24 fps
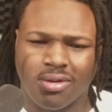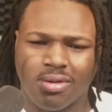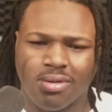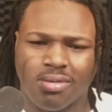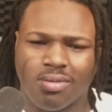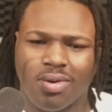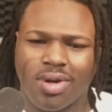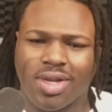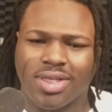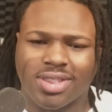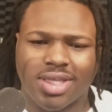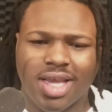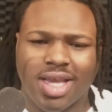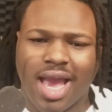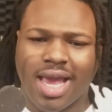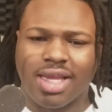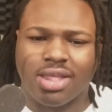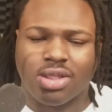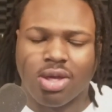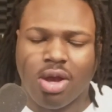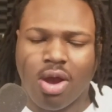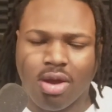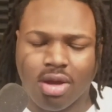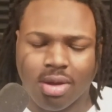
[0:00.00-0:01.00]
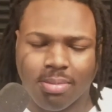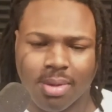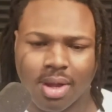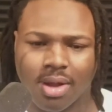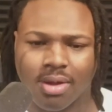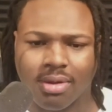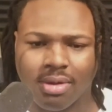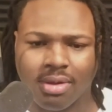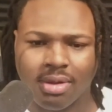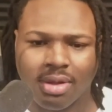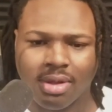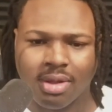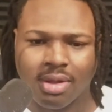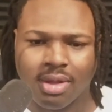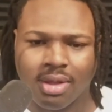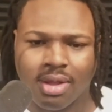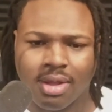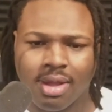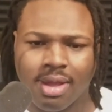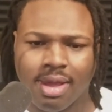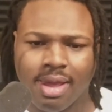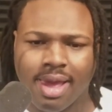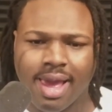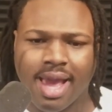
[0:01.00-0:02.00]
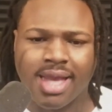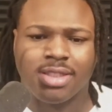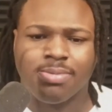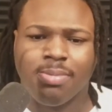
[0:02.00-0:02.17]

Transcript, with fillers: What is Scottie talking about? Has